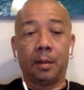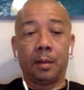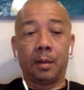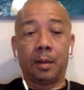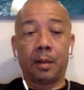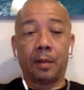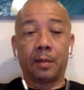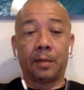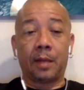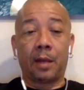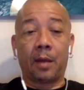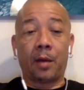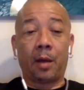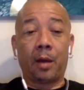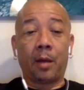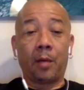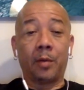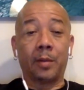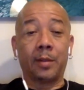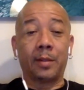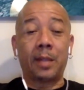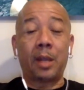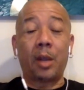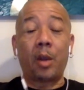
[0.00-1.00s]
Because I, I
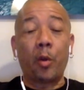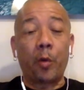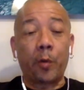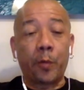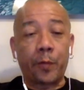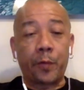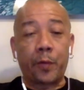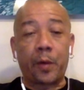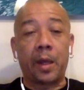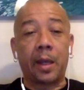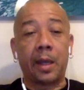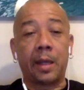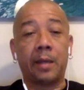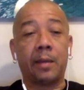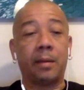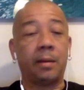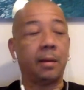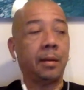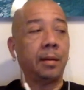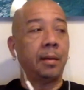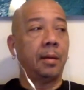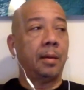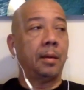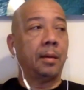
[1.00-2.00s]
was terrified
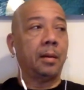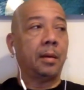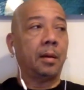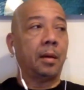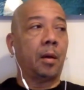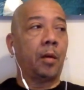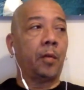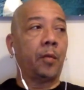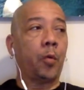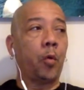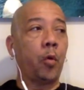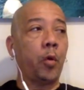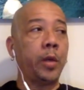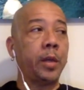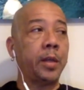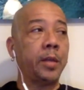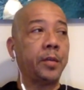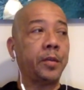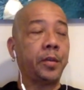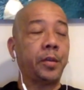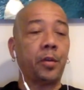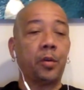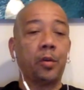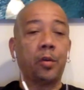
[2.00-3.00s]
of going
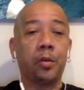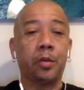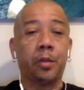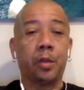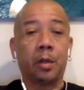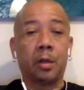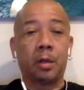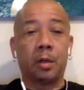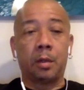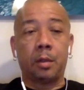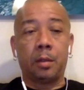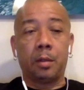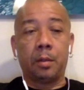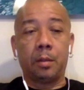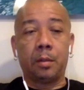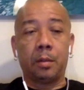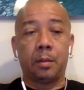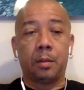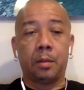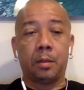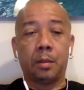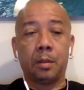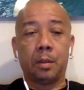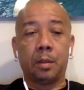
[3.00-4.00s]
into the, the
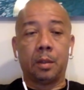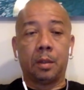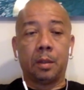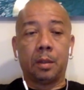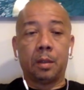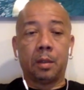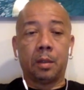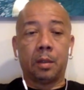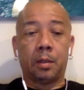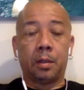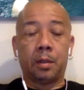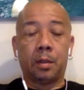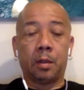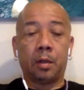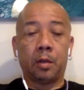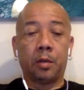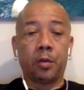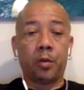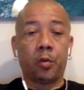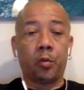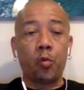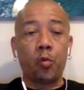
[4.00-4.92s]
the the